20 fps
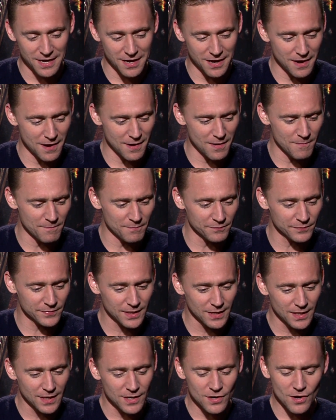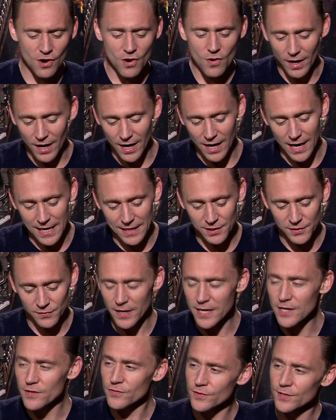Um, no, it's
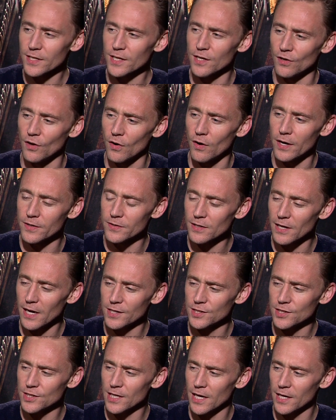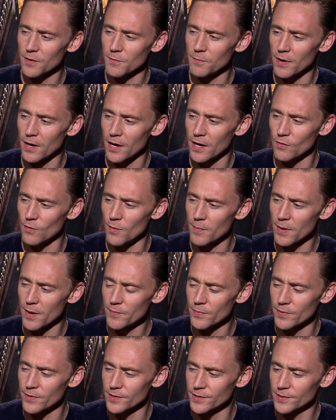interesting. You know, I actually had a, I
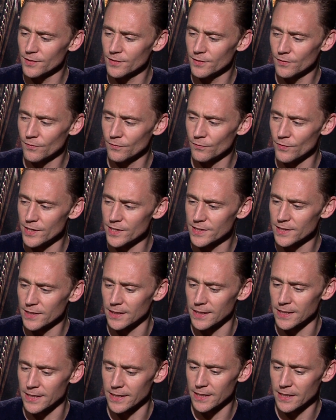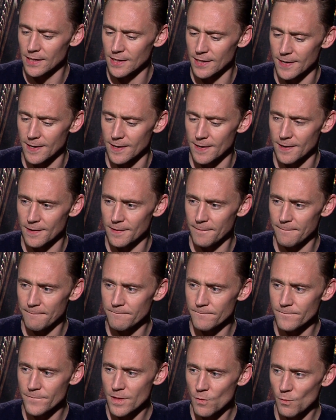remembered recently uh,
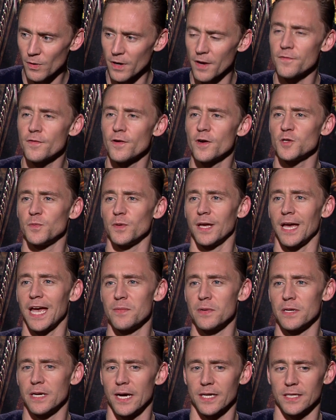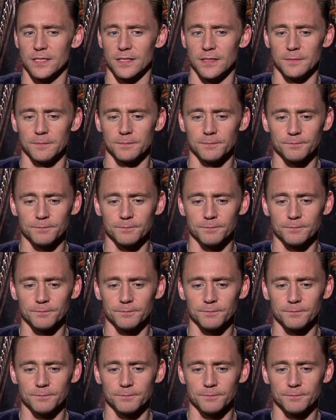when I first became an actor.